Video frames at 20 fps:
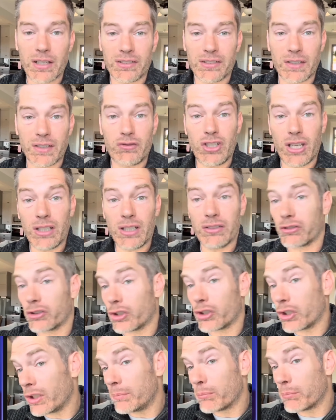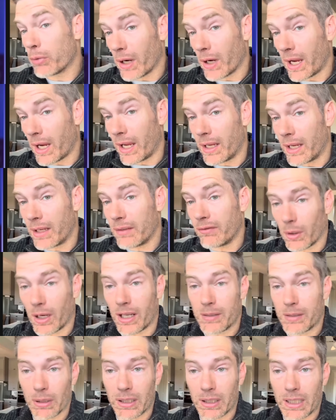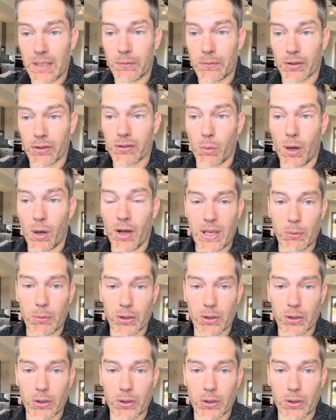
Because if Jesus could pray for unbelievers